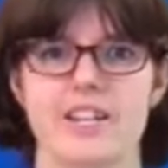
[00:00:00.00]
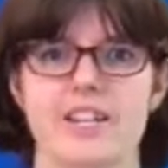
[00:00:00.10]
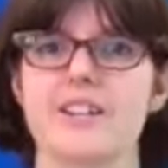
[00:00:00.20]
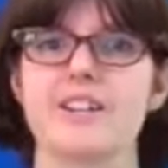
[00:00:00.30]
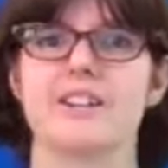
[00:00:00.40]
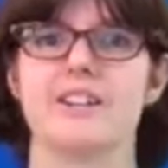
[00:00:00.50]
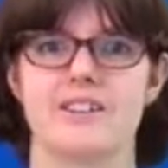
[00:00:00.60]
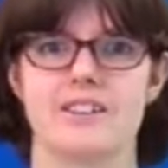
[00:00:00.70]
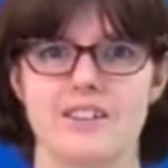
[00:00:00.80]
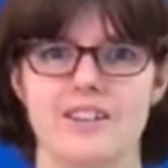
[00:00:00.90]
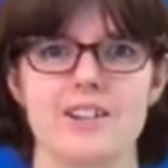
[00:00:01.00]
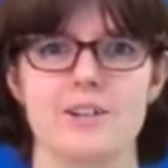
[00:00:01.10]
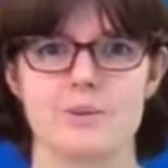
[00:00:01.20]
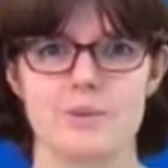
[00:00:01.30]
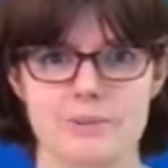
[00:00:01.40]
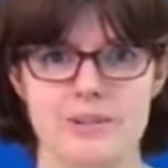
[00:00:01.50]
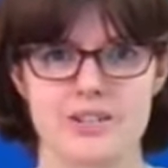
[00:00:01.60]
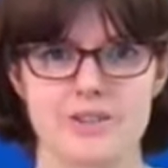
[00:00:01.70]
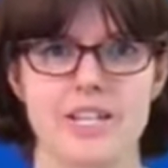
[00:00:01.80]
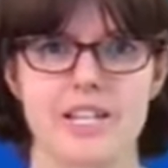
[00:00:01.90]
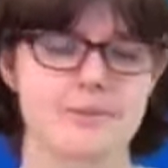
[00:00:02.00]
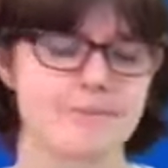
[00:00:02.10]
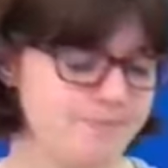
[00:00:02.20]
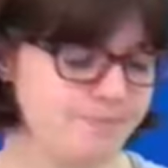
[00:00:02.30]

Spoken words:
like, what am I doing here?